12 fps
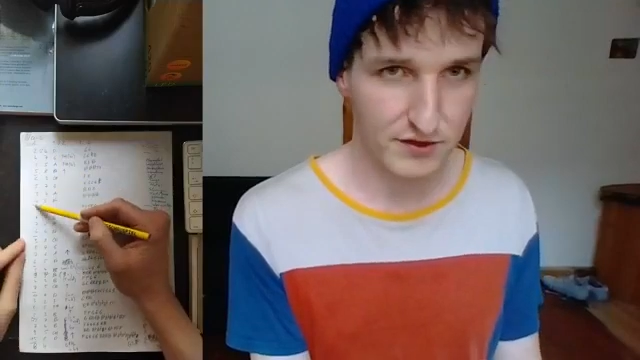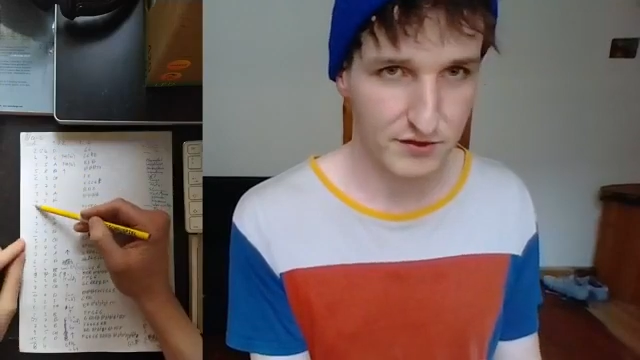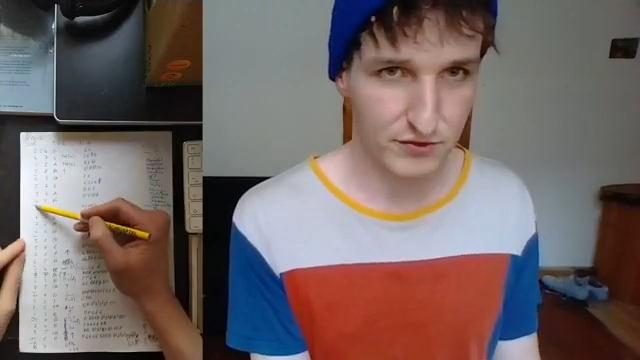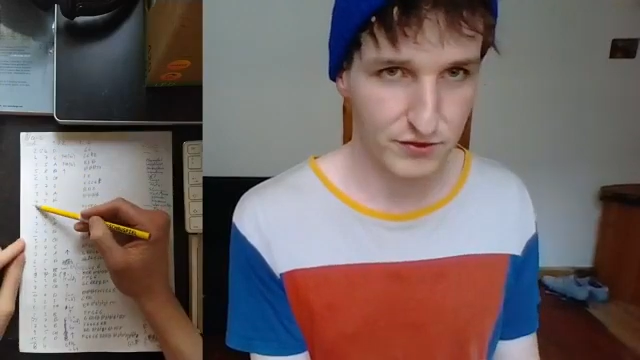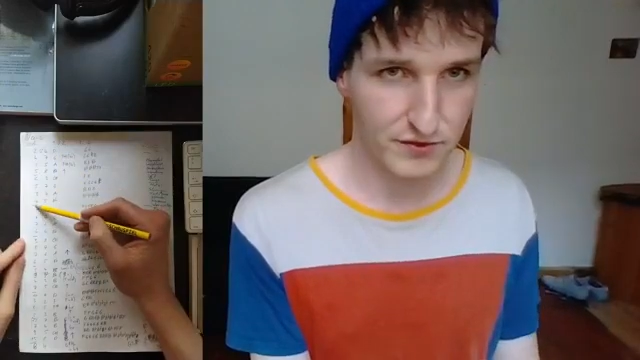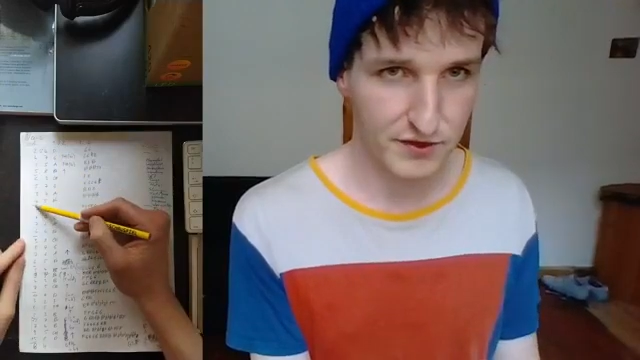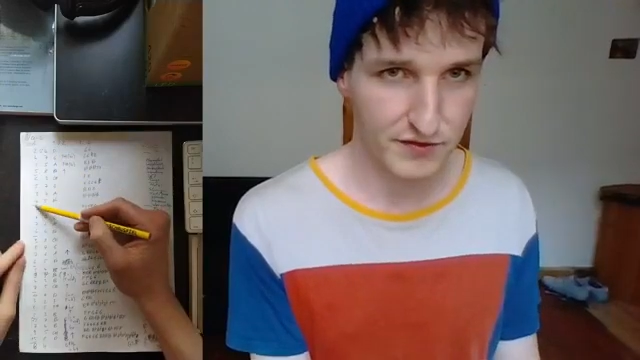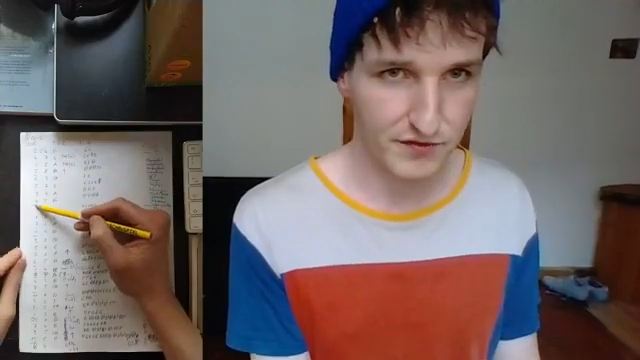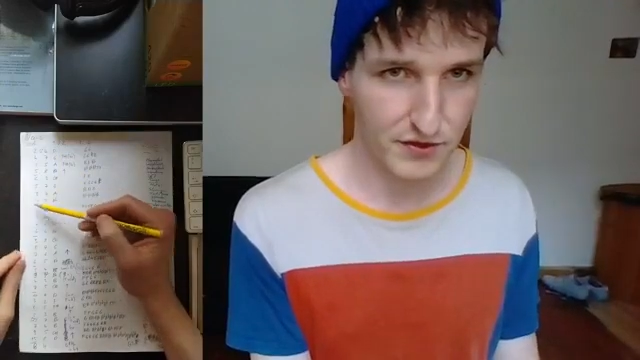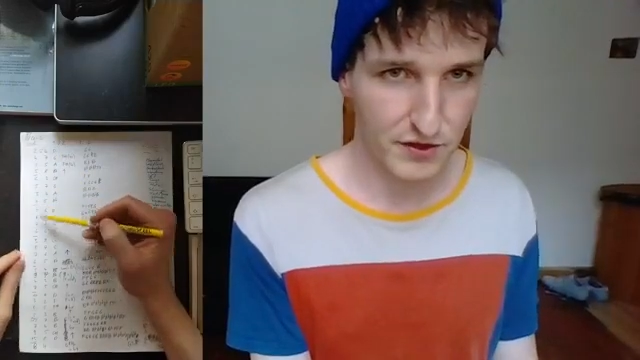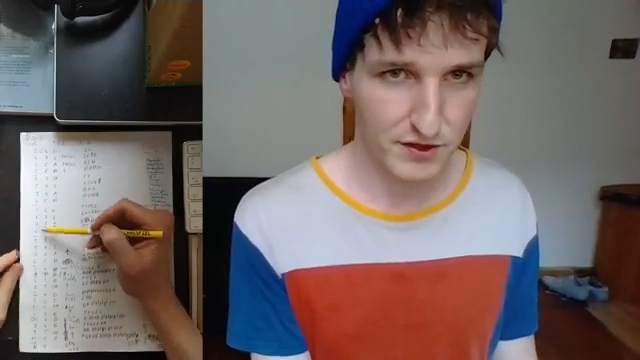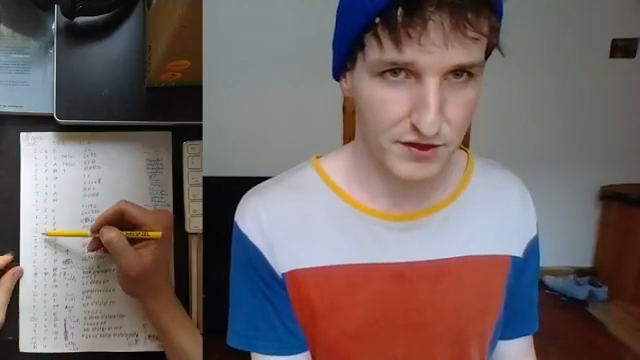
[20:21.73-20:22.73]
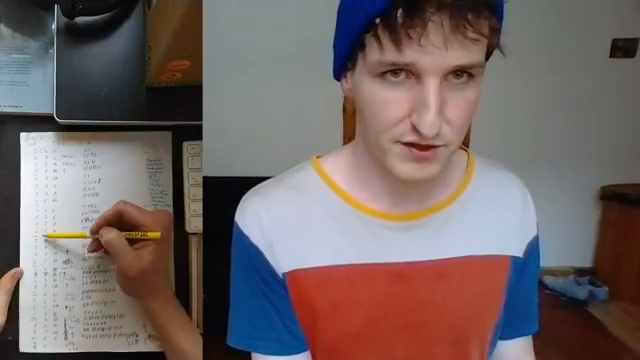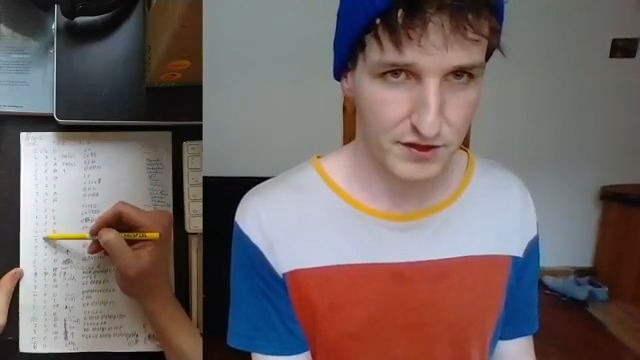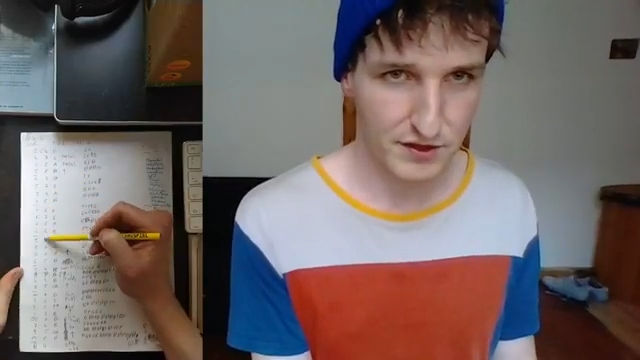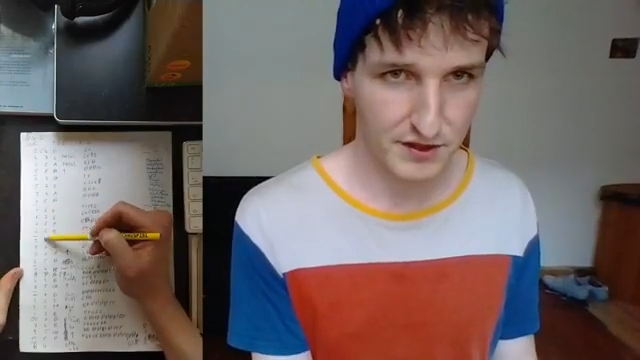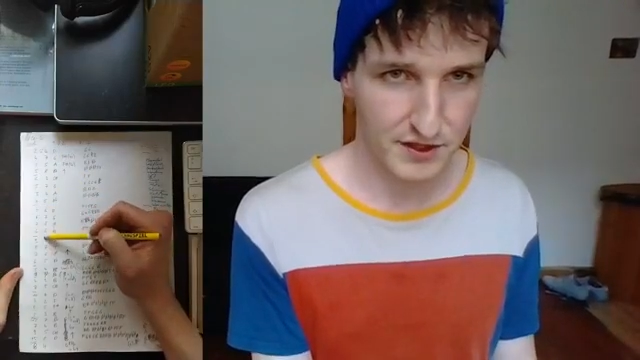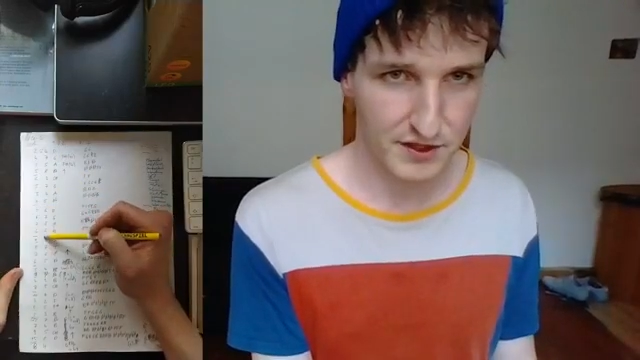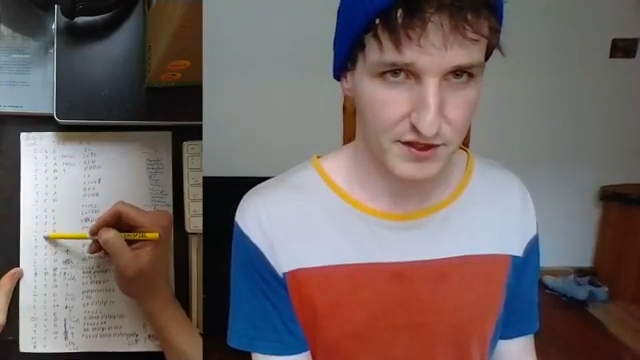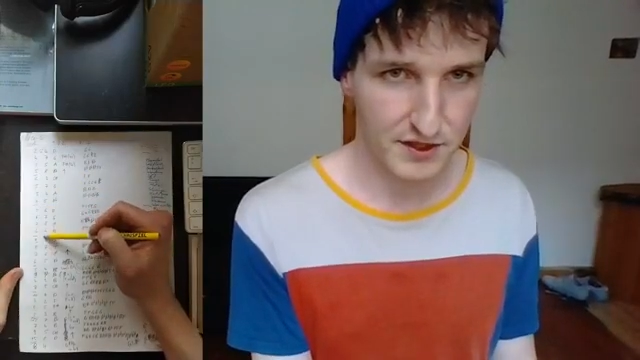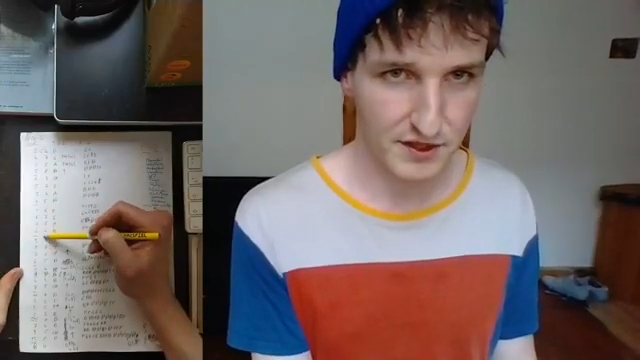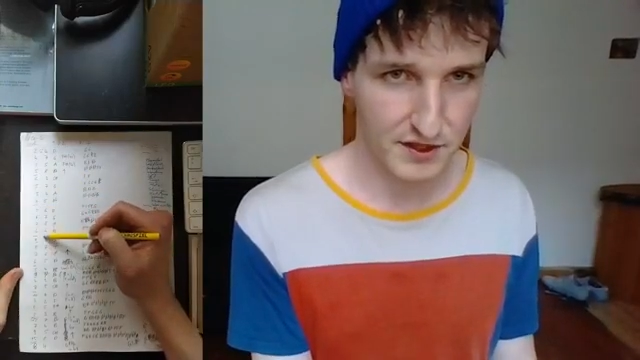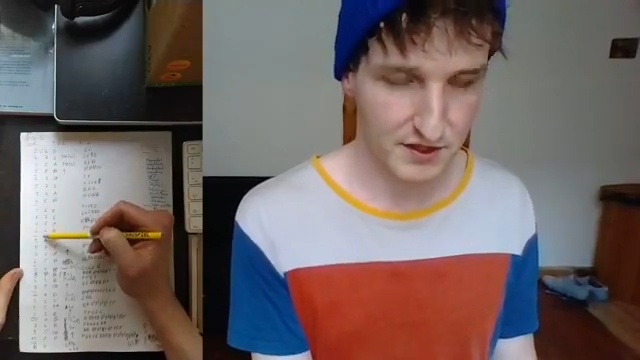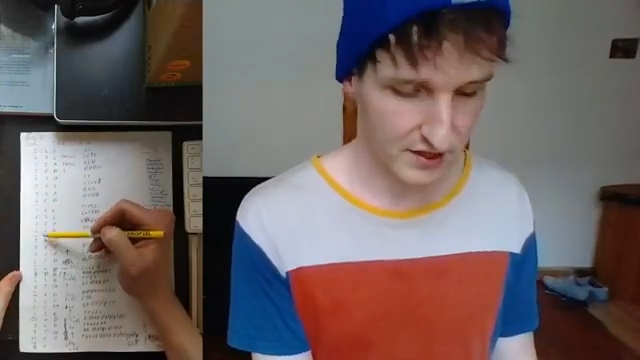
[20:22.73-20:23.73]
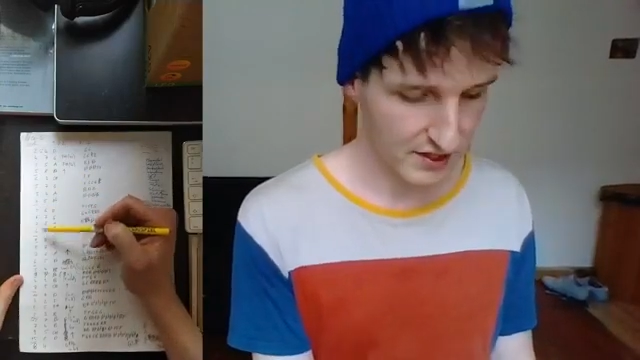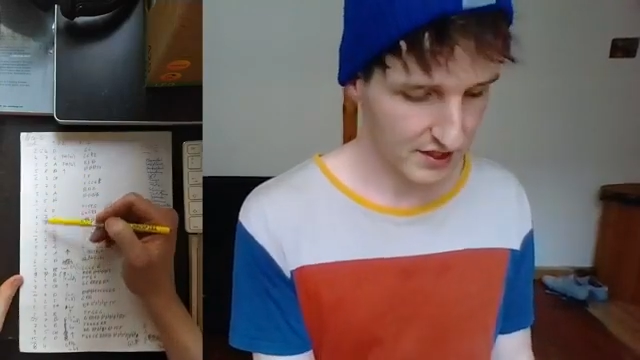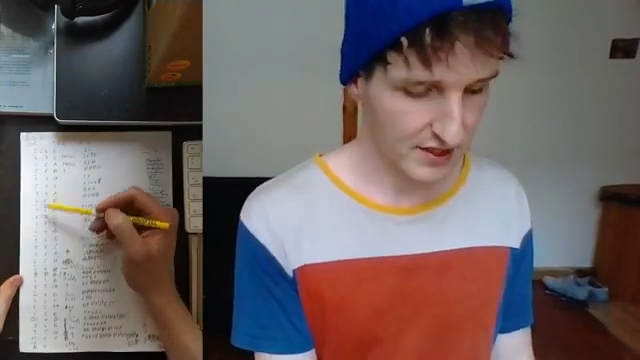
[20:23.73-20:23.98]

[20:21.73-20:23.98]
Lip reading: groups of 4 here and here,